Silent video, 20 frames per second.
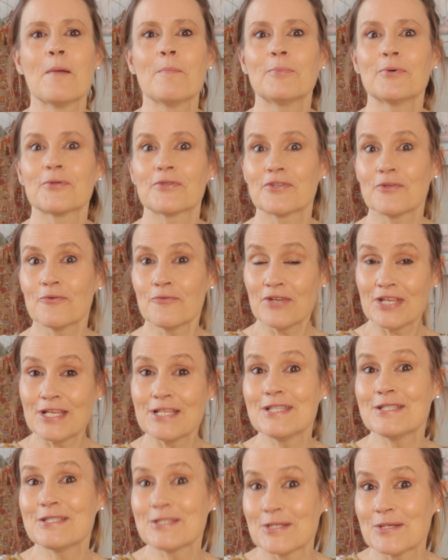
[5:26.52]
but they
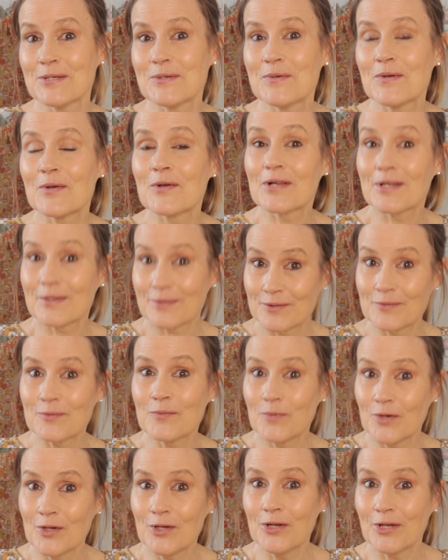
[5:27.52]
really do
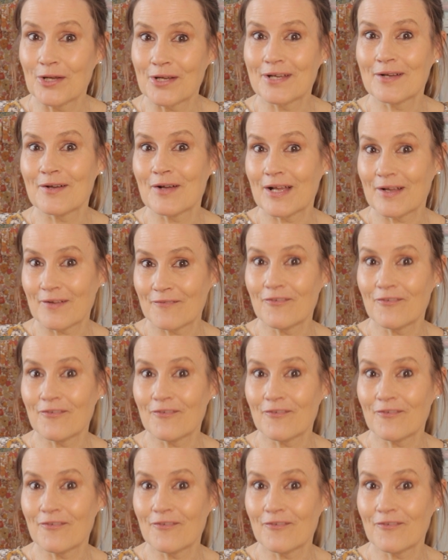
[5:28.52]
work